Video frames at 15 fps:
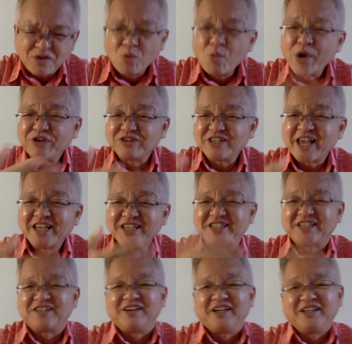When you taste
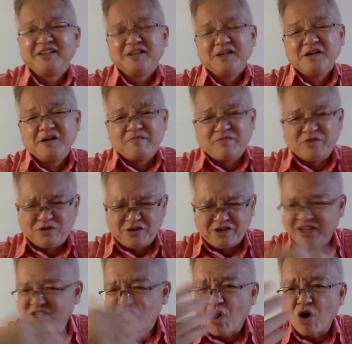it, right,
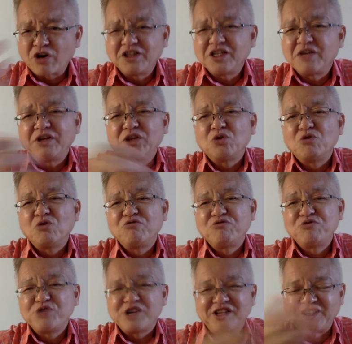it's ordinary
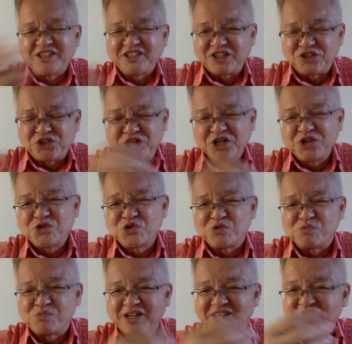tofu in the chicken
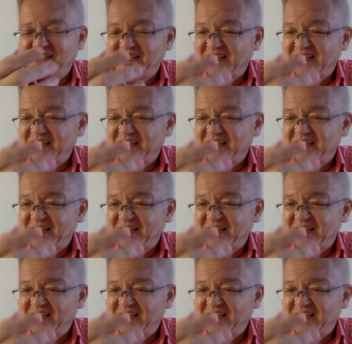soup, but